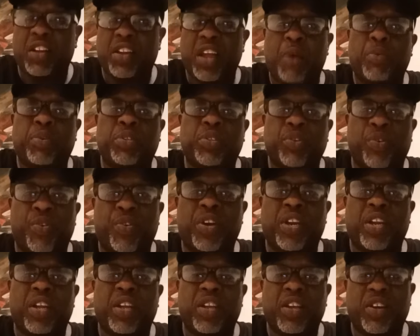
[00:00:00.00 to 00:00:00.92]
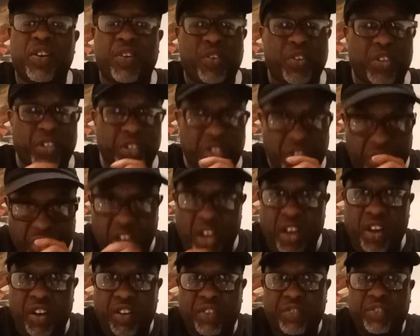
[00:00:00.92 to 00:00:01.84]
That was on the
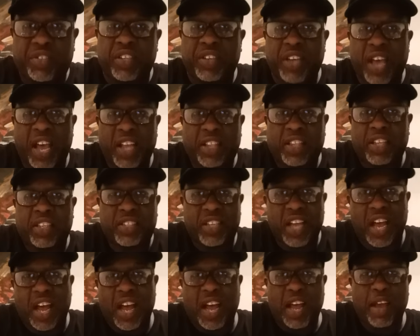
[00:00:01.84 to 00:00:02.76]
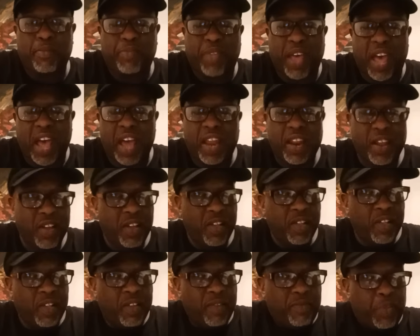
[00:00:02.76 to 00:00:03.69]
shelves at the time that
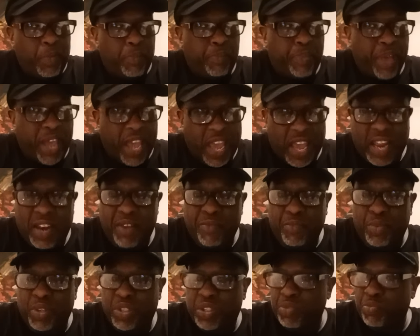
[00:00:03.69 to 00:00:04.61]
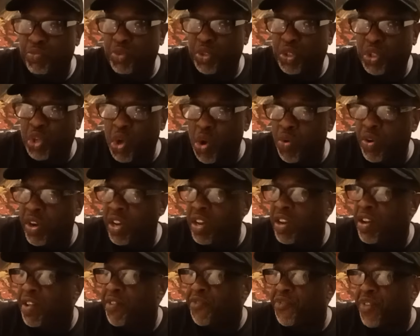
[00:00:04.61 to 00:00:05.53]
the ban was going
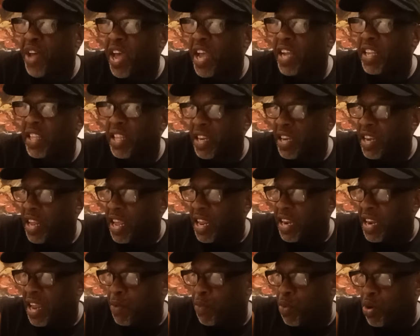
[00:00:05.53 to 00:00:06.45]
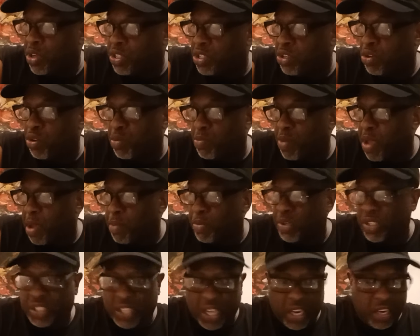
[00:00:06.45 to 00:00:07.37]
into effect, and they wasn't going to be able
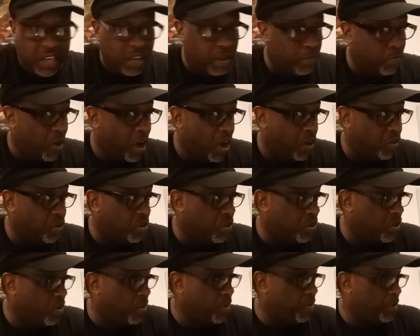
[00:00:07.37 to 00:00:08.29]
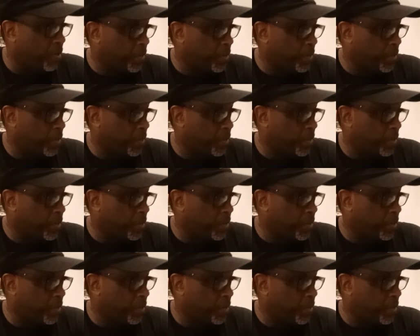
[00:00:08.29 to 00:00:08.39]
to sell any more alcohol.